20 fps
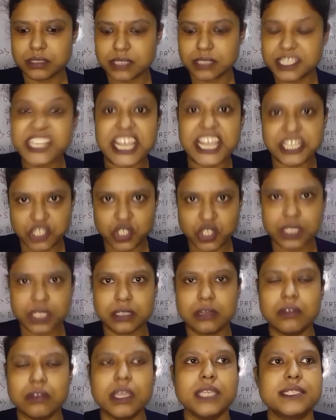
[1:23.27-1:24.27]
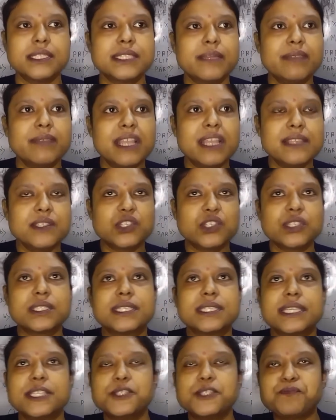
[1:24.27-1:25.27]
stage. Okay, stabilization
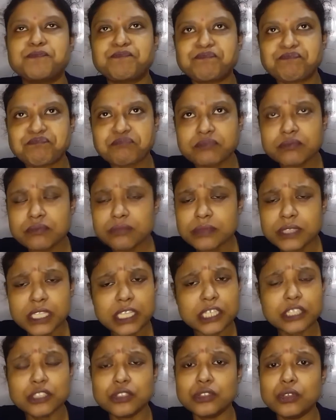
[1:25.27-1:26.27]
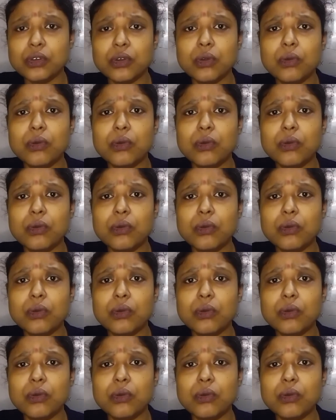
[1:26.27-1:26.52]
stage. So